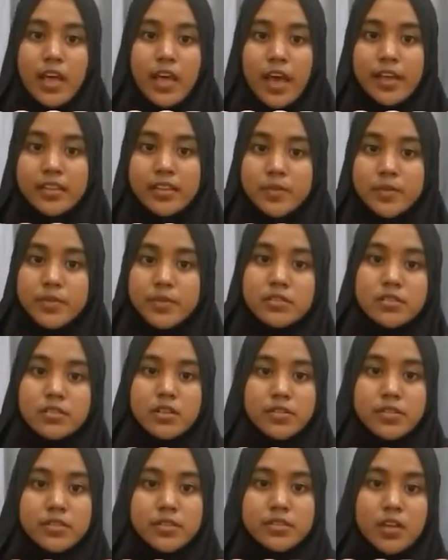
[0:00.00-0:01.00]
and the
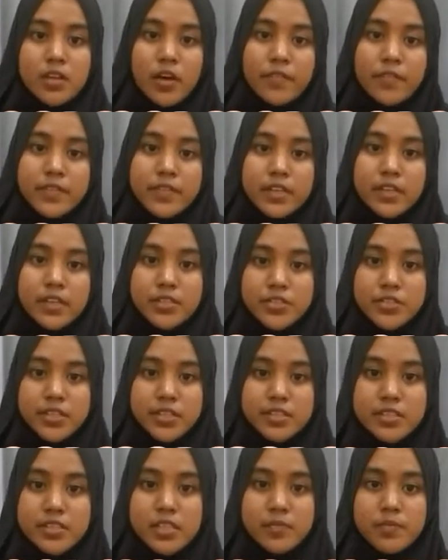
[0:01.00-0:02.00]
Pterosaurus of the
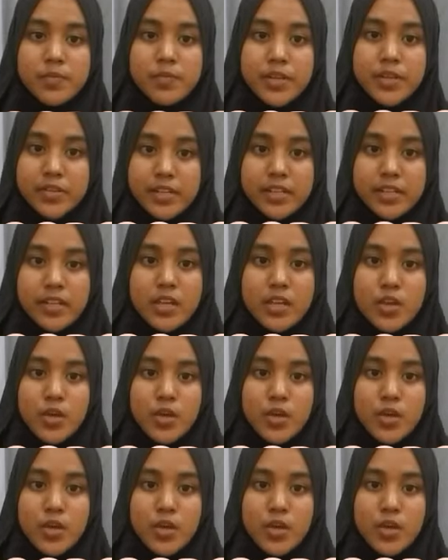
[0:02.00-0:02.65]
Jurassic period,